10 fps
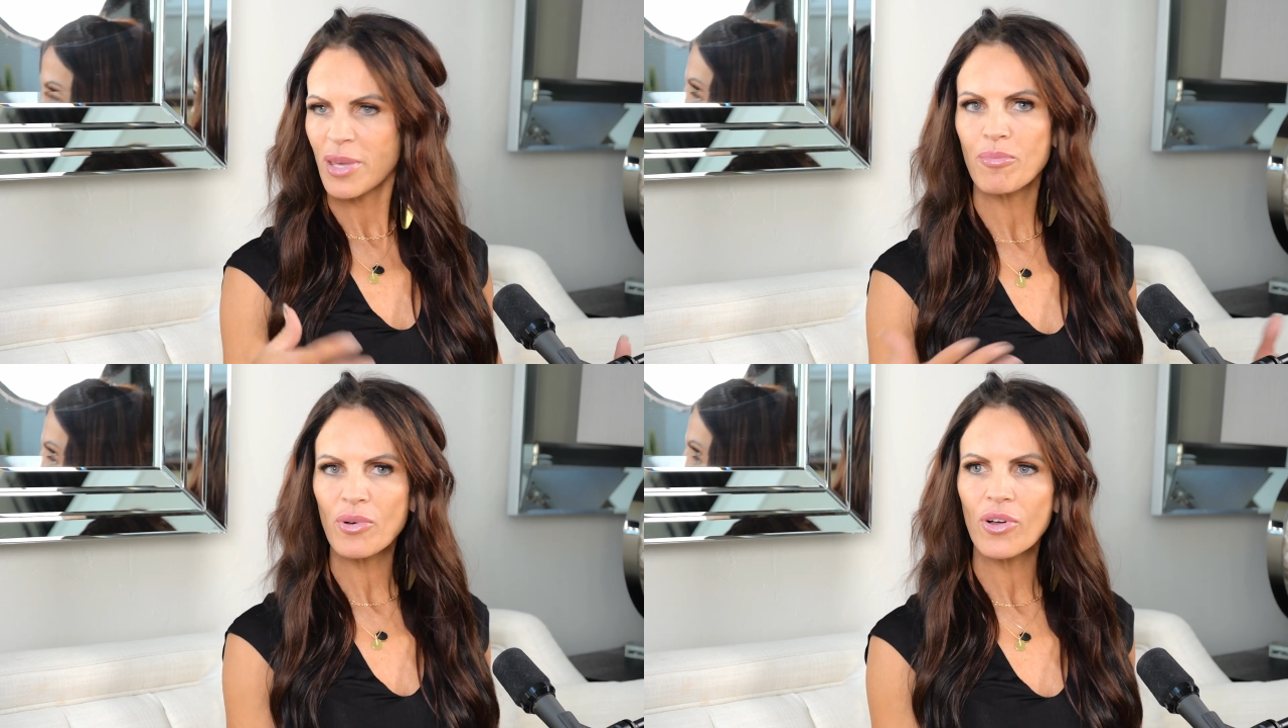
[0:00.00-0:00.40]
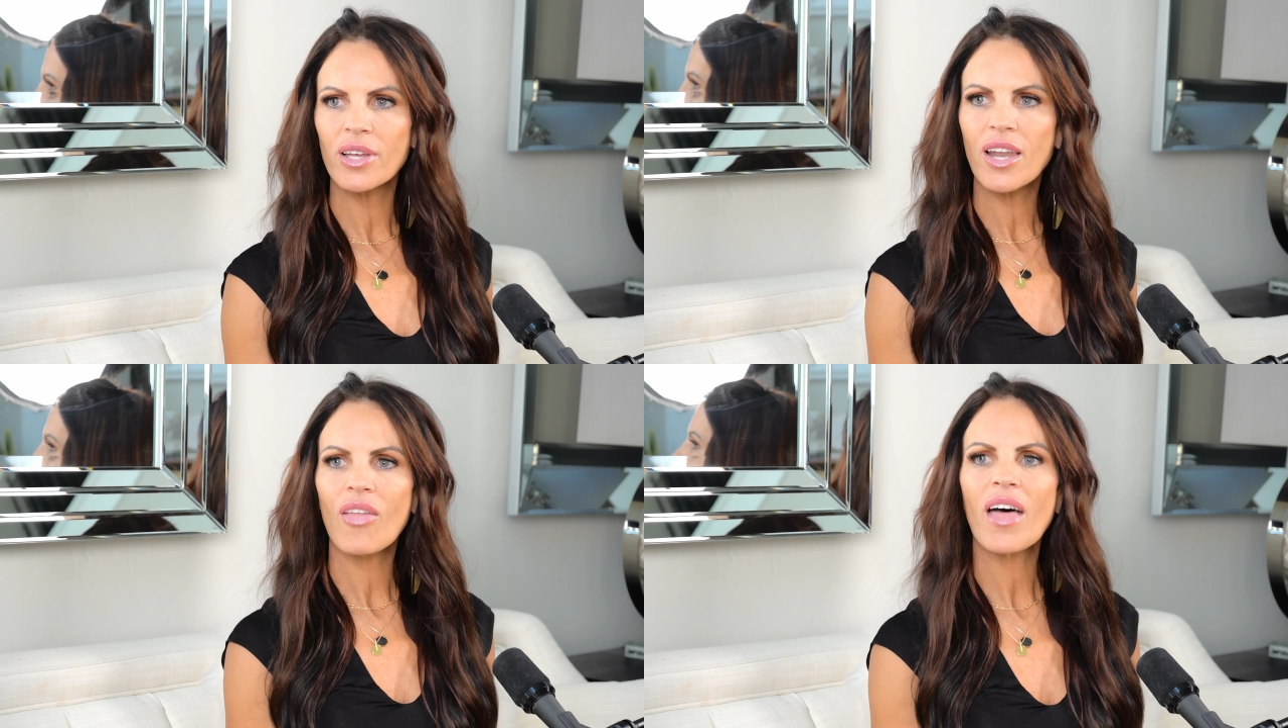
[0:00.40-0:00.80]

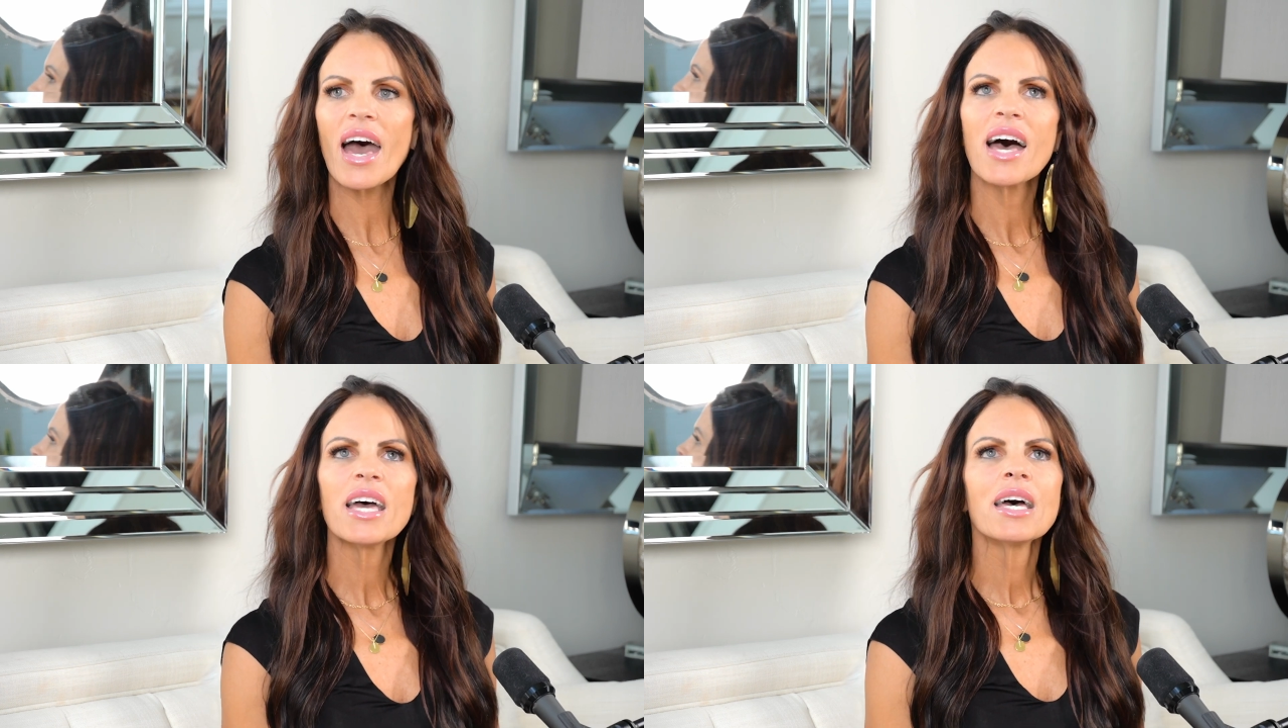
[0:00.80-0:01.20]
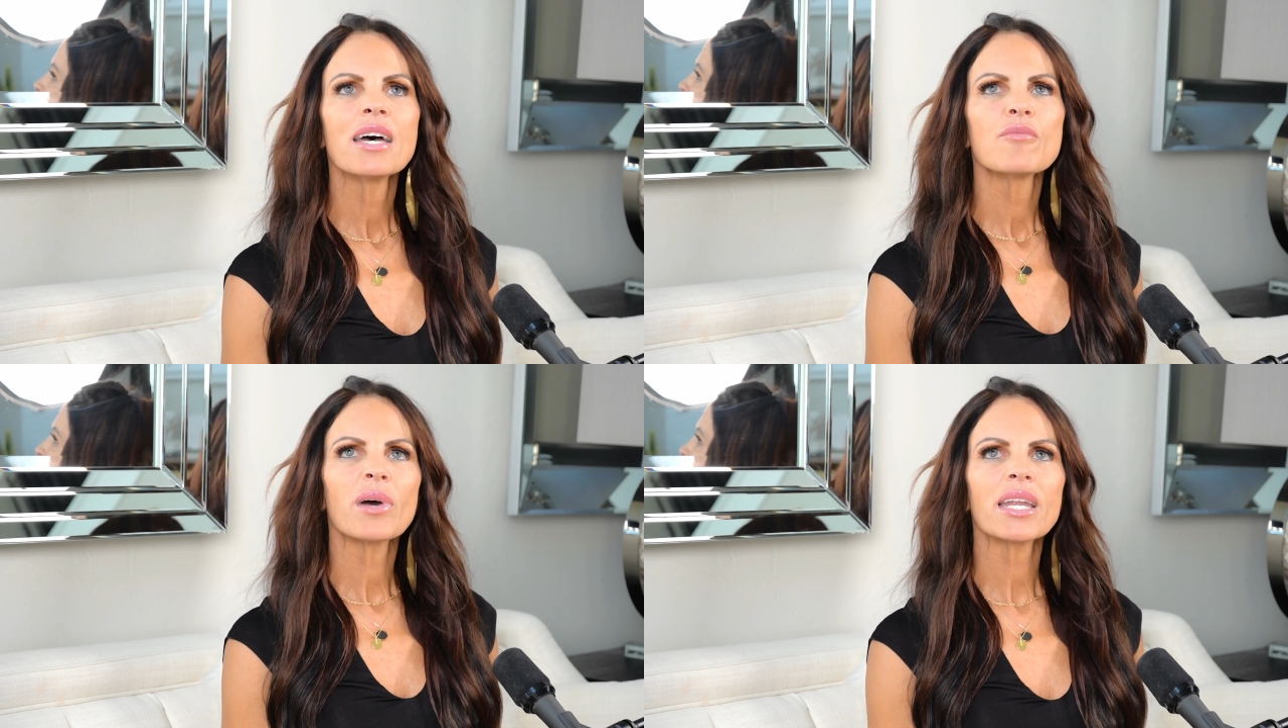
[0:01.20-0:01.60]
people and all that.
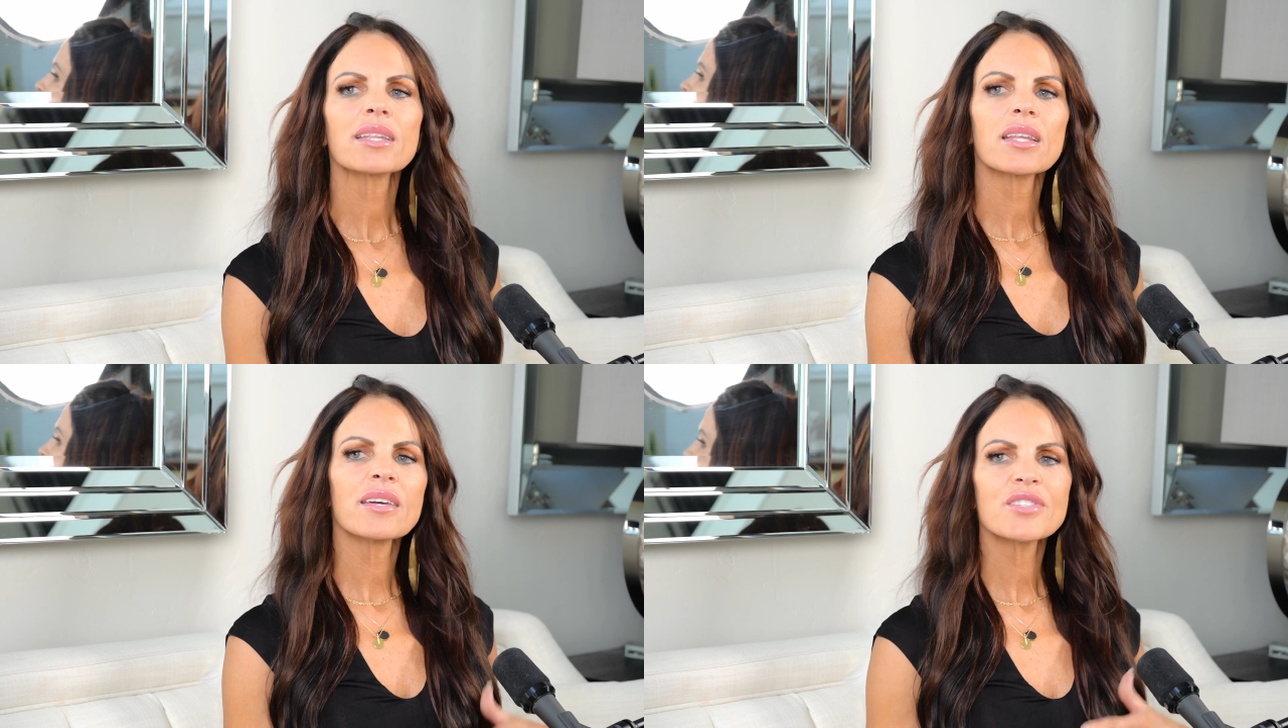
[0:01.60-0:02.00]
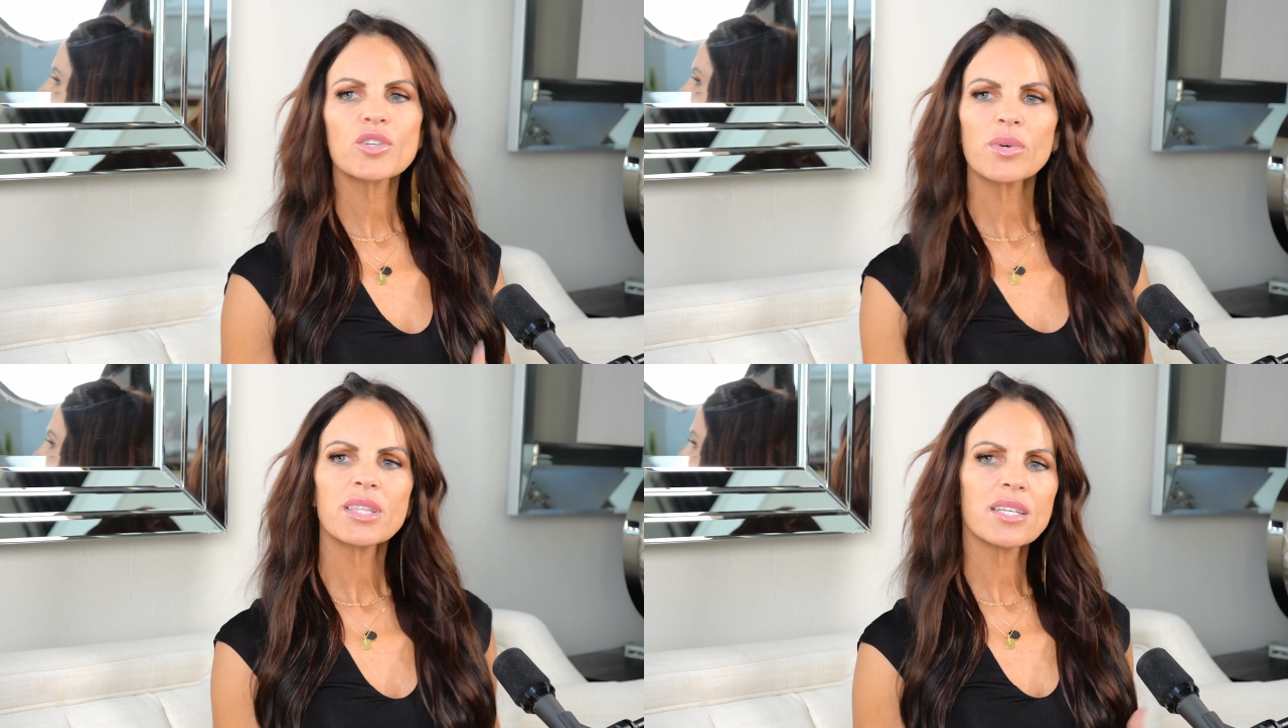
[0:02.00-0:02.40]
But it leaves
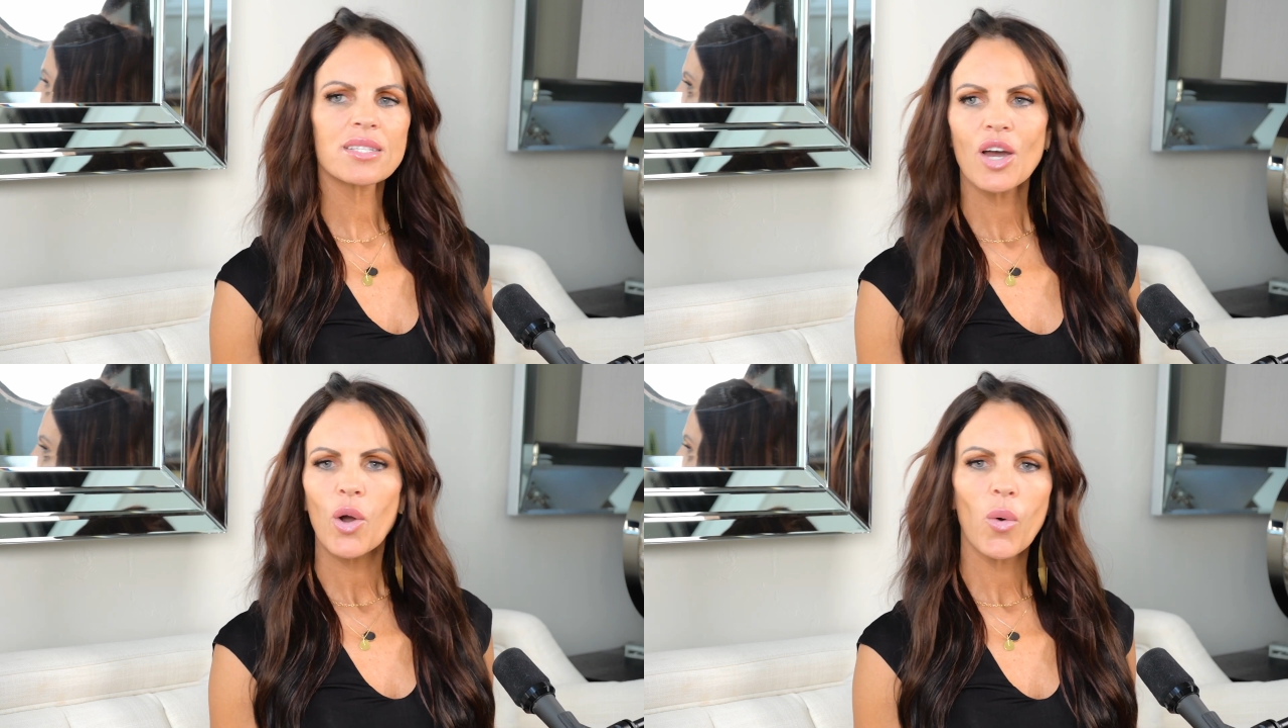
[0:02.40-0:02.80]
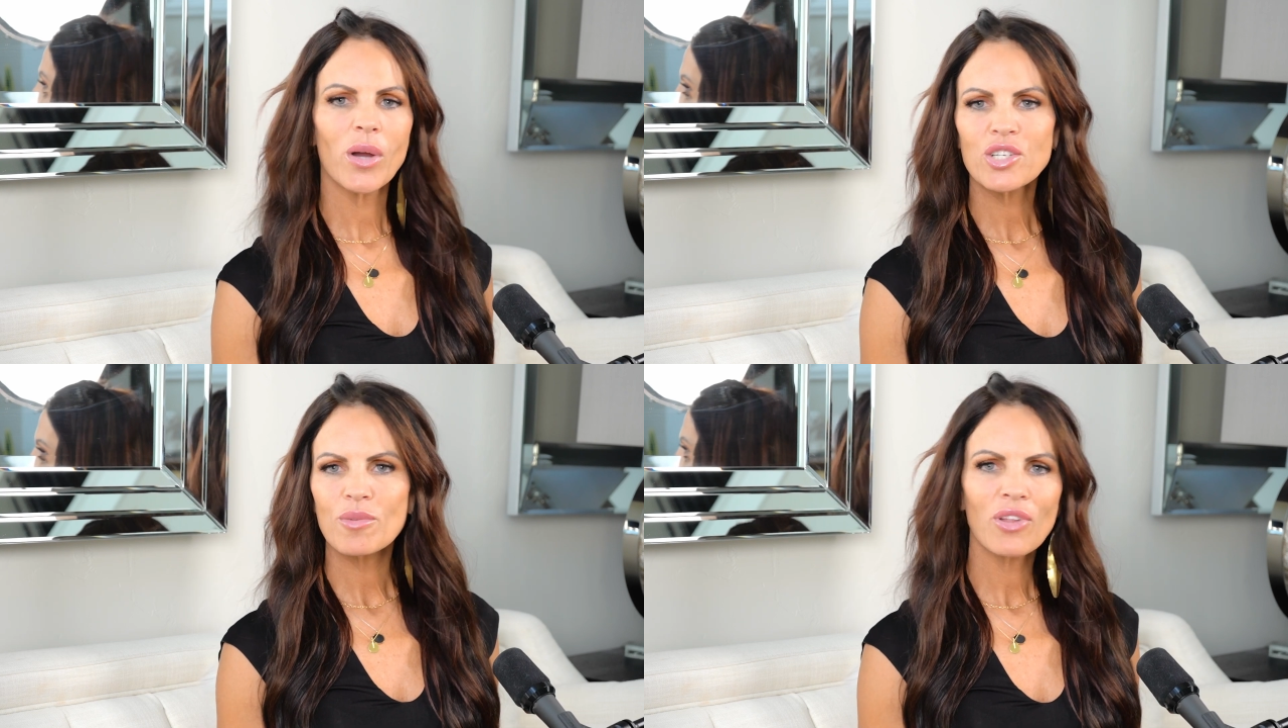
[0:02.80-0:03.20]
you with this
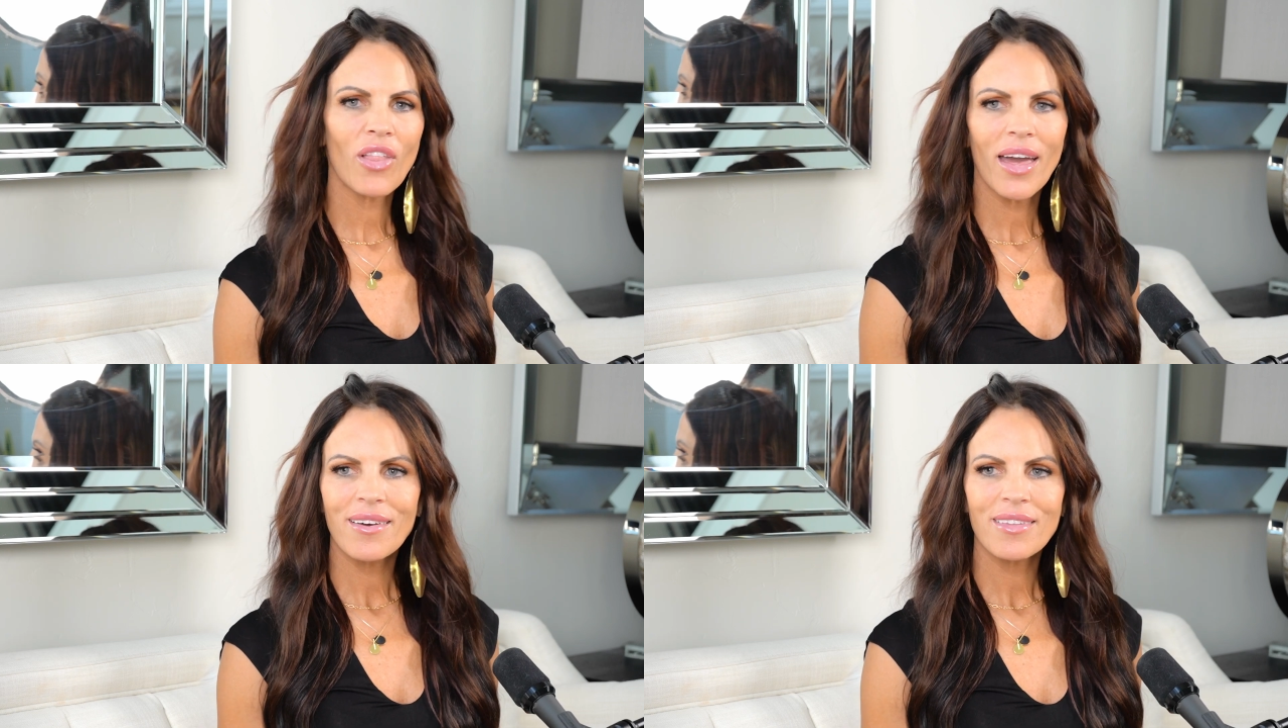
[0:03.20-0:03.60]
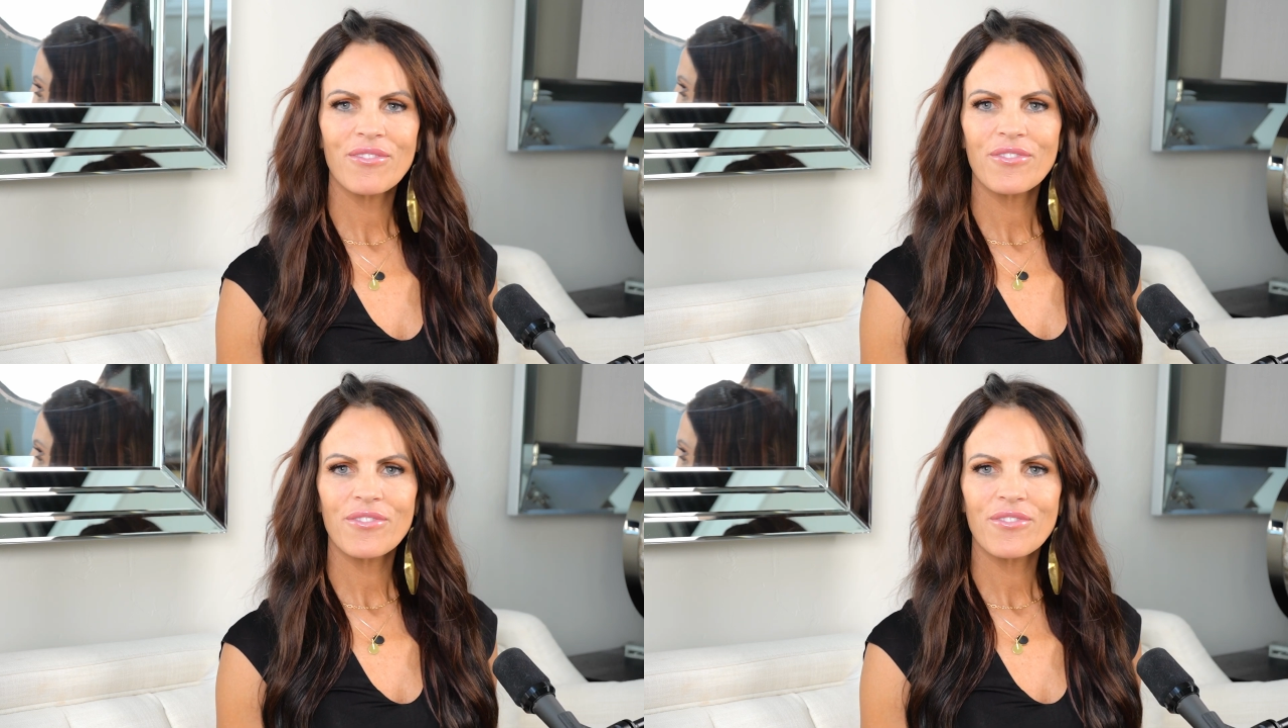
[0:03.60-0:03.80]
unquenchable like